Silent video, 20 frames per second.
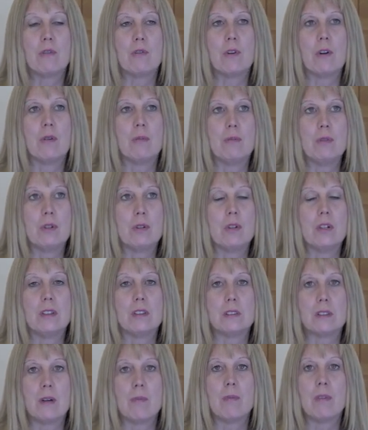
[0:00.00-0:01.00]
from doing
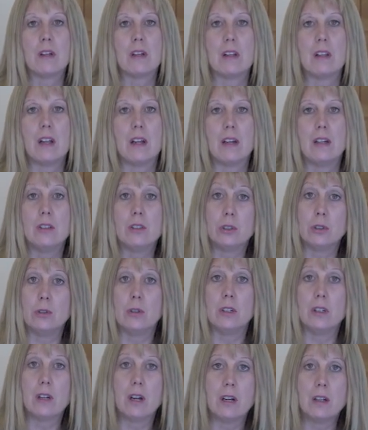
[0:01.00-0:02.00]
something like
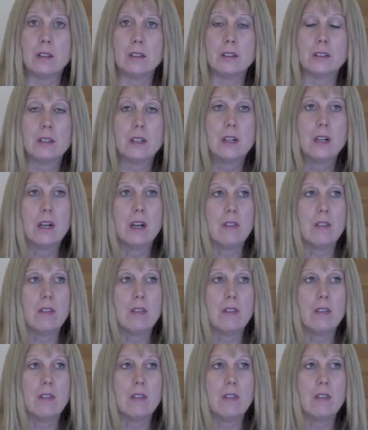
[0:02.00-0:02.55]
shooting guns.